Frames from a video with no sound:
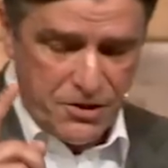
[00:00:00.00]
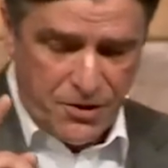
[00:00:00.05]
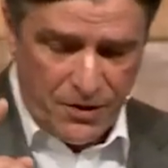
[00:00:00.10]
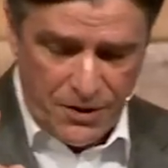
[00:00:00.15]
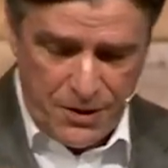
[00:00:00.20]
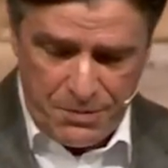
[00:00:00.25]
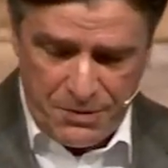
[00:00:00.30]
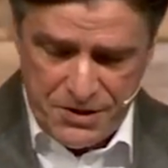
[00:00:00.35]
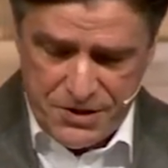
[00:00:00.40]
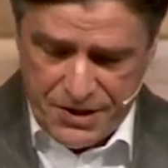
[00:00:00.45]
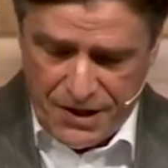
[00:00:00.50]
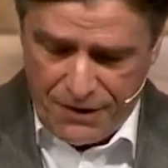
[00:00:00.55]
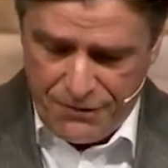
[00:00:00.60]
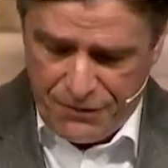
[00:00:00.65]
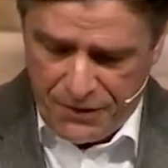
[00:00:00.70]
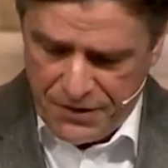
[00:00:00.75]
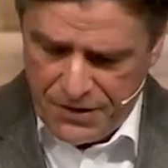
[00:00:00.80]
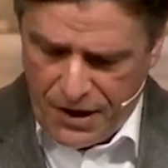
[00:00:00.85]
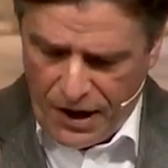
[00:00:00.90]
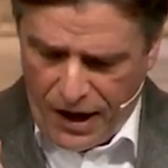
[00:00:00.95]
is going to be
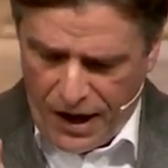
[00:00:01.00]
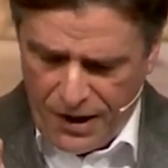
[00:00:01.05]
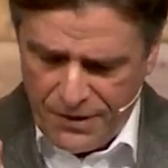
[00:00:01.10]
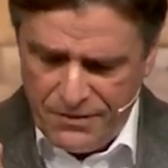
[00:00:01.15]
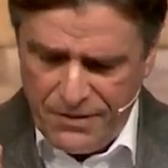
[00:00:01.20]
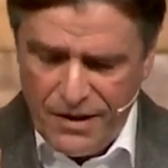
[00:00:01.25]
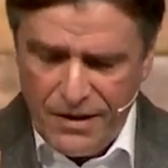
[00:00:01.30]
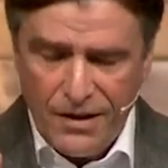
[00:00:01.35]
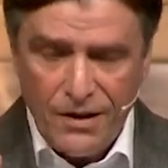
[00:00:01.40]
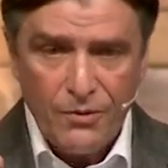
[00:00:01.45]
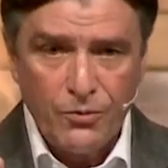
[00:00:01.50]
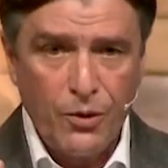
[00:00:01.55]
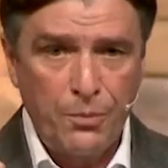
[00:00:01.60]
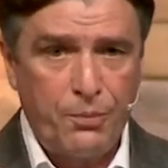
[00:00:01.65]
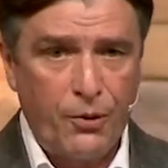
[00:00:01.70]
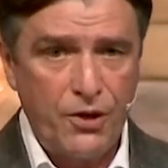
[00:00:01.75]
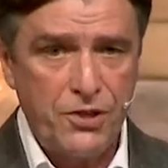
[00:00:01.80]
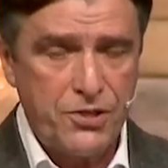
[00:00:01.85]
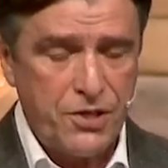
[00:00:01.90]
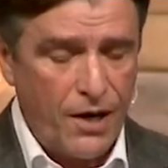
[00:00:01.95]
safe, and God will
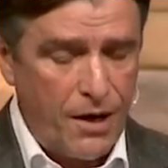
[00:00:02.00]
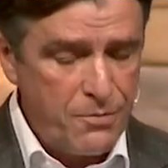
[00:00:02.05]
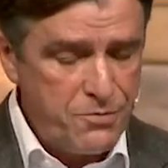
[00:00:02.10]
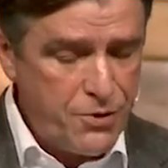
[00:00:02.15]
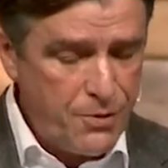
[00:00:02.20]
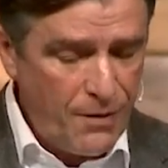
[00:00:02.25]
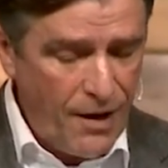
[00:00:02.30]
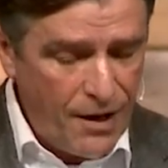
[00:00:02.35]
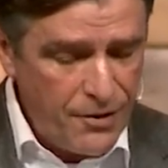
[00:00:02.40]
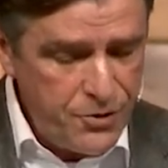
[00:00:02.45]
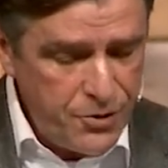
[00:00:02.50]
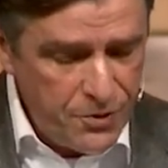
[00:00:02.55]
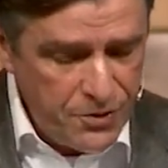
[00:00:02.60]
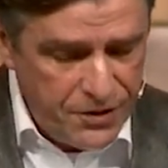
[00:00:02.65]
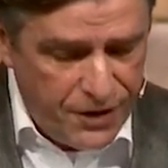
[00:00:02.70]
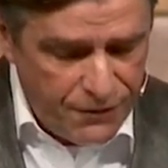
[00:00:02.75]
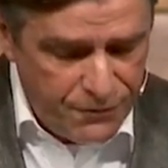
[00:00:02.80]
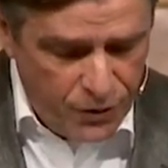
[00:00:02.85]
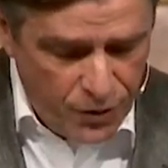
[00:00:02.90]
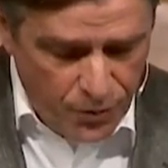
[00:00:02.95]
put his arms around you and
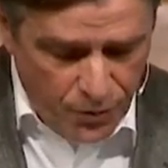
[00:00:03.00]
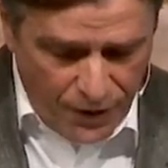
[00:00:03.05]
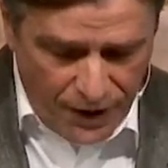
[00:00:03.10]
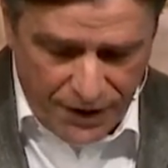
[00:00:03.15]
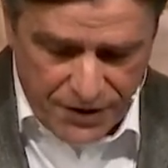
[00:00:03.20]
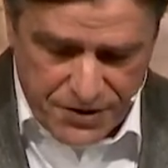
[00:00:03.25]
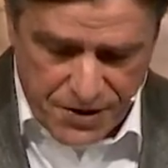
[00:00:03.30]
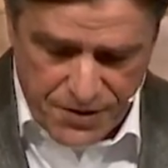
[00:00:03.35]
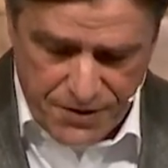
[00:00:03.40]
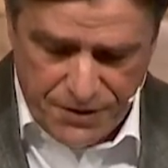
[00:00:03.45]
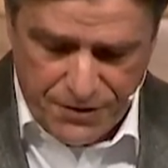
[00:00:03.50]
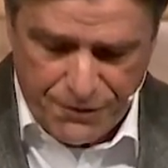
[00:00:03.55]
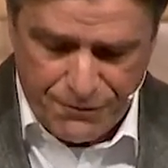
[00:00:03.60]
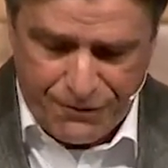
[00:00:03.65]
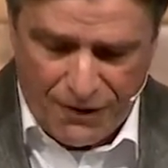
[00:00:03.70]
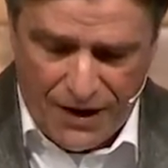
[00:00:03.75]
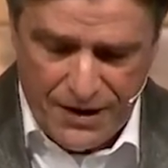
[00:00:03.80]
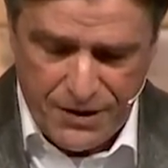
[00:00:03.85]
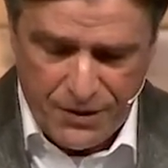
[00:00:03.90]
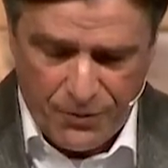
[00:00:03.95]
give you a way to, to
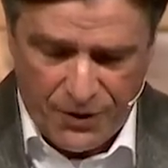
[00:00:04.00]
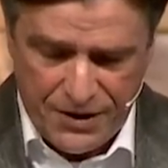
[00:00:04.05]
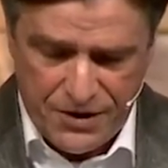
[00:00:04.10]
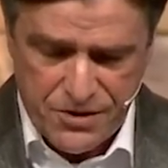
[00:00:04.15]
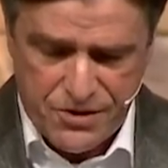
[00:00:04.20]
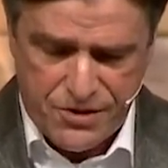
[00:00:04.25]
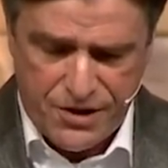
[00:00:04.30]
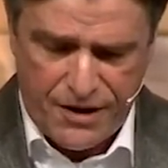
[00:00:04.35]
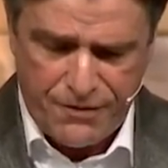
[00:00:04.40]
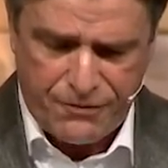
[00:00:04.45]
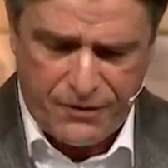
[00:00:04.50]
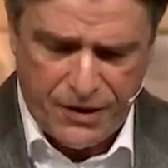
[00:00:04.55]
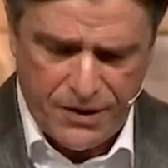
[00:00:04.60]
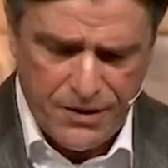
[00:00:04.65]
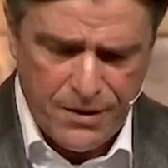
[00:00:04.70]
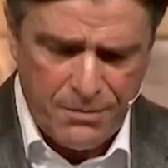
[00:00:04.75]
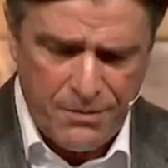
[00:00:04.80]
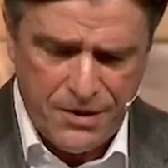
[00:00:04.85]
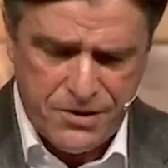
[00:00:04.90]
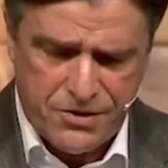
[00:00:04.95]
find a way to safety
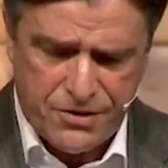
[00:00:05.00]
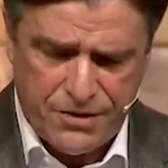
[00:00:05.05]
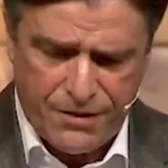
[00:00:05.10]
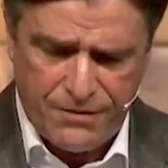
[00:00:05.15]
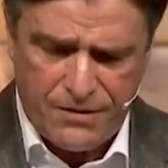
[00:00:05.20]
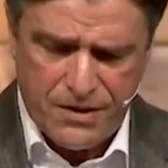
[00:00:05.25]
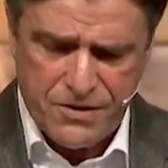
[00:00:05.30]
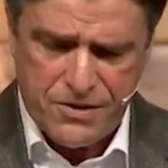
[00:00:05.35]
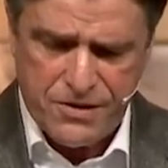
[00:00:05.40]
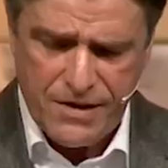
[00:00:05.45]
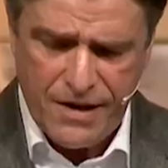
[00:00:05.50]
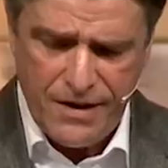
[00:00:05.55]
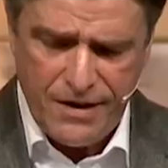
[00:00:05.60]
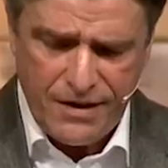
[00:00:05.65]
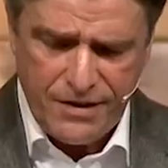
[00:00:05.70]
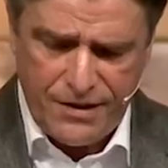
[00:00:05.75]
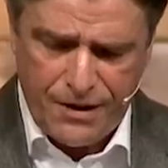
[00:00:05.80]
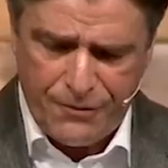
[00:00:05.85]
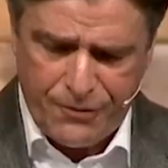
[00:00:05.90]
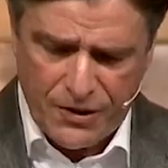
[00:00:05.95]
in the midst of this
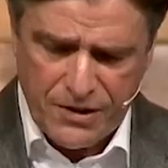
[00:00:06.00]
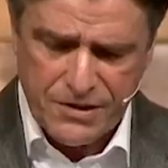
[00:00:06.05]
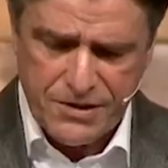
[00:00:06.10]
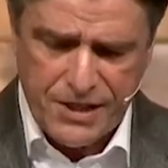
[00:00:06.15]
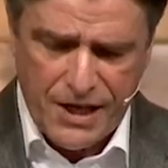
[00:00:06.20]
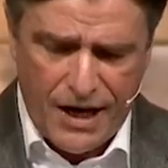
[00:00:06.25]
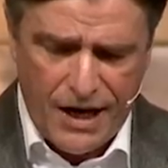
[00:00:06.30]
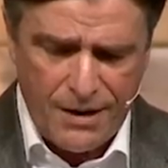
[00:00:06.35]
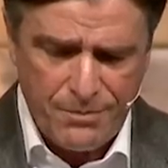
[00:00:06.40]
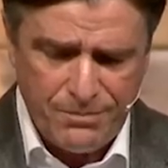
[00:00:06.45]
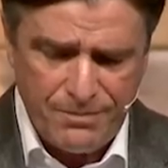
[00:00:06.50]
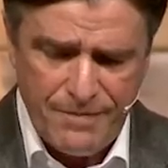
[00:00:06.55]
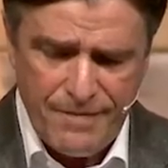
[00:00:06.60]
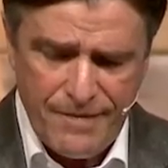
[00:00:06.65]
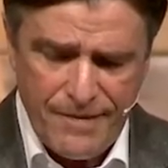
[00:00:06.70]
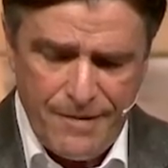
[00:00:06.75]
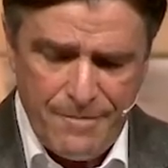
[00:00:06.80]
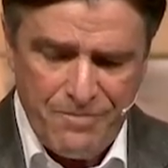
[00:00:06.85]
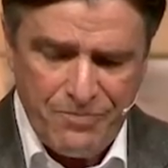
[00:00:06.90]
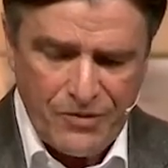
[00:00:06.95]
difficult time
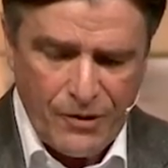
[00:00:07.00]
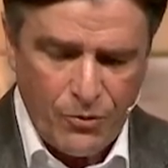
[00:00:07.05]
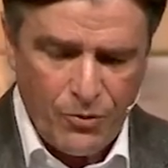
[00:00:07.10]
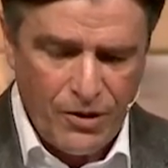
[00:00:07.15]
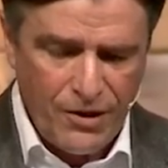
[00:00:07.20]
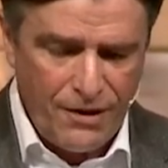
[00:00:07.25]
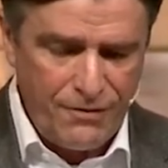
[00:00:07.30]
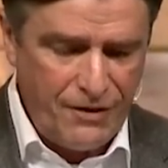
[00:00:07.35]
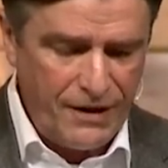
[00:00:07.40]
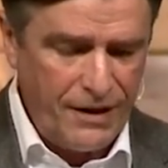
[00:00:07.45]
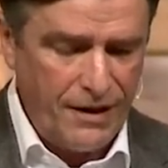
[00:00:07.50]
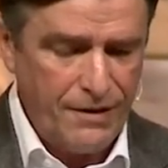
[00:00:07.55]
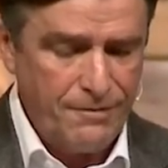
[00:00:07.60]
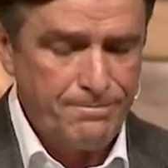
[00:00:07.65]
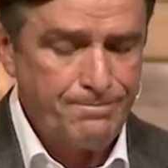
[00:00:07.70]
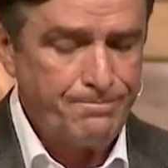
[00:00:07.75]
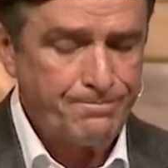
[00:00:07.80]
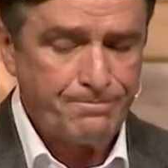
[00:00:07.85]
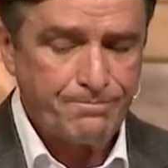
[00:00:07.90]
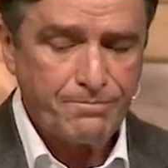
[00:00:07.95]
we're living in.